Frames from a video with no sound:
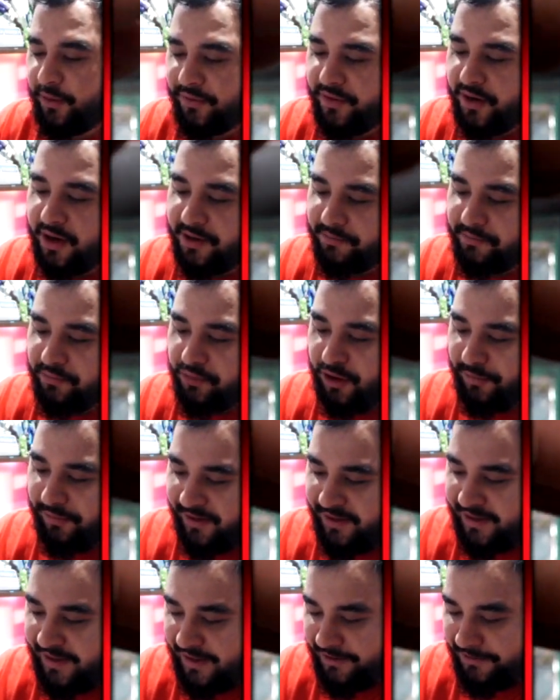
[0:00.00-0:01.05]
got it properly
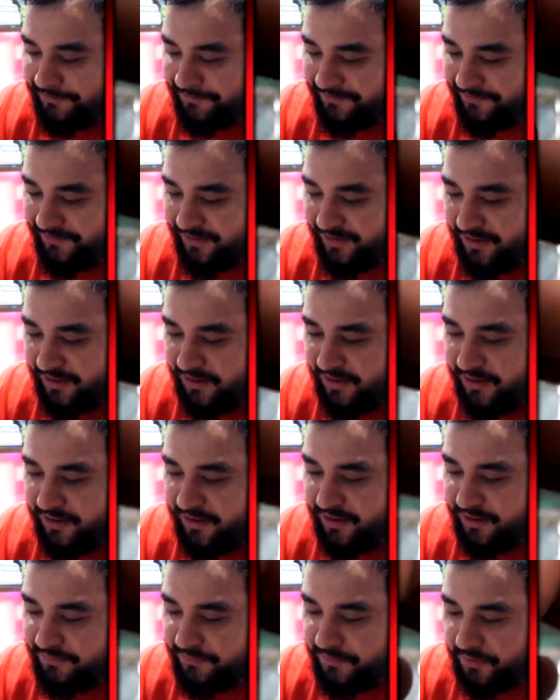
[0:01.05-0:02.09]
down.
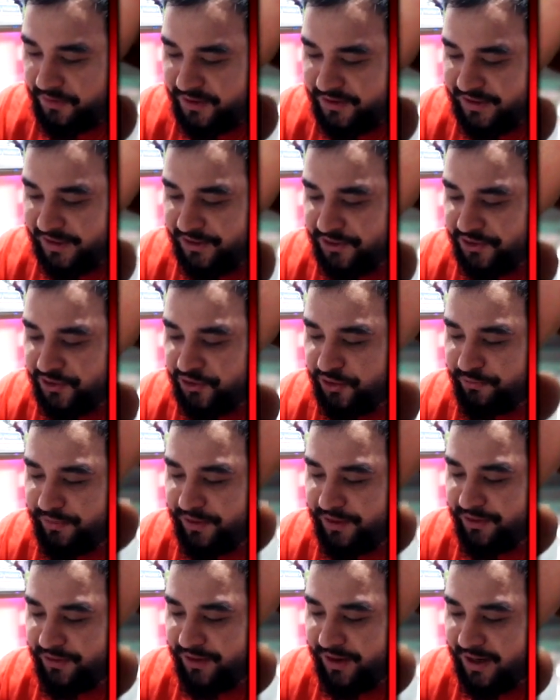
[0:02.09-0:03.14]
Focusing should
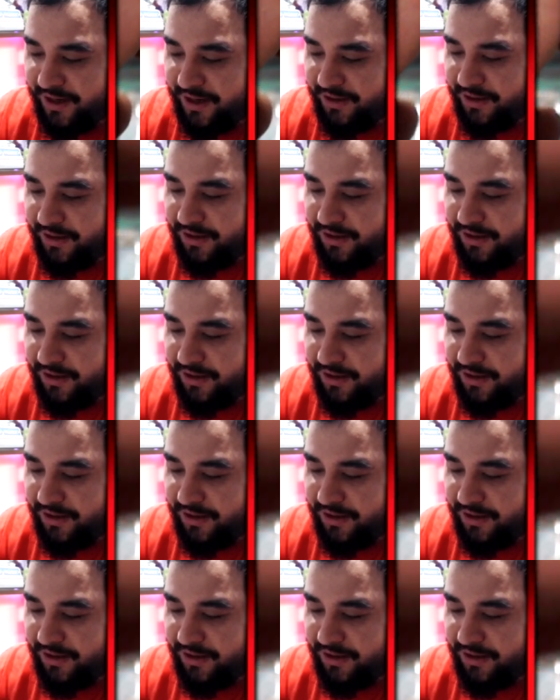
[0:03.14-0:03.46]
be okay.